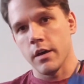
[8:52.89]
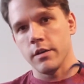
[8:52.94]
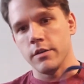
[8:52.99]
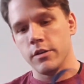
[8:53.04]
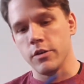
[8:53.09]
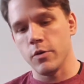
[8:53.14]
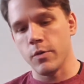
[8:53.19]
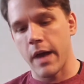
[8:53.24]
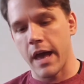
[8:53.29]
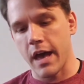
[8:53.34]

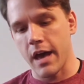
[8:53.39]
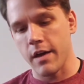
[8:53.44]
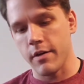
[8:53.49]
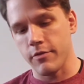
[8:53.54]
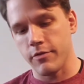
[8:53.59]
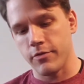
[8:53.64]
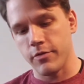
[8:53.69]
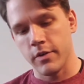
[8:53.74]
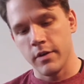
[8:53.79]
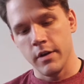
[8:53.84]
you have
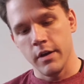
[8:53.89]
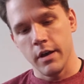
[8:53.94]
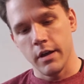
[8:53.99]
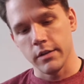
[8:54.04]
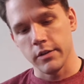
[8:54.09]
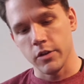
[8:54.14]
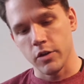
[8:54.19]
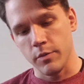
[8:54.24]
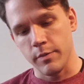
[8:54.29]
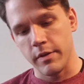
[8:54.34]
a
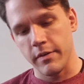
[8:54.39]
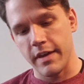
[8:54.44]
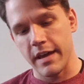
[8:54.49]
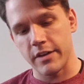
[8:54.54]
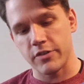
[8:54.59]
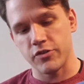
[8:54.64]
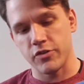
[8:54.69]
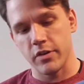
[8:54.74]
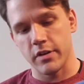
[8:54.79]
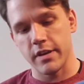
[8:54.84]
little bit of
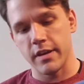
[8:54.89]
extra